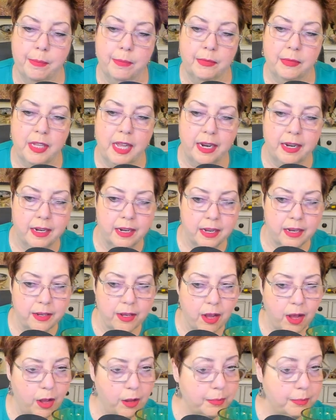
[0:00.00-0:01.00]
Let it in,
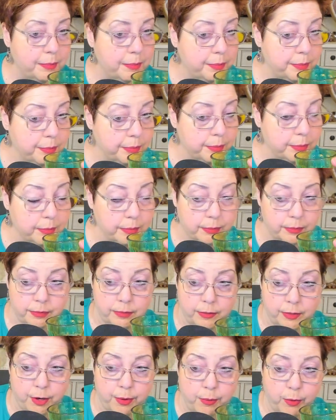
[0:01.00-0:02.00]
y'all.
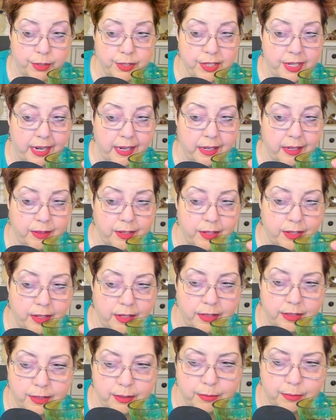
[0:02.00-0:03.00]
You're more psychic than
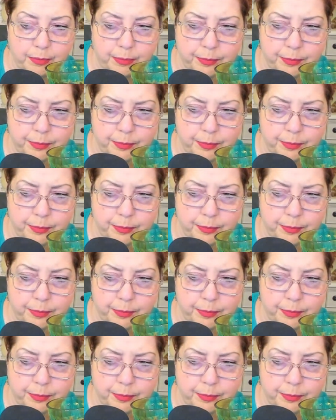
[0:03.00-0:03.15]
this.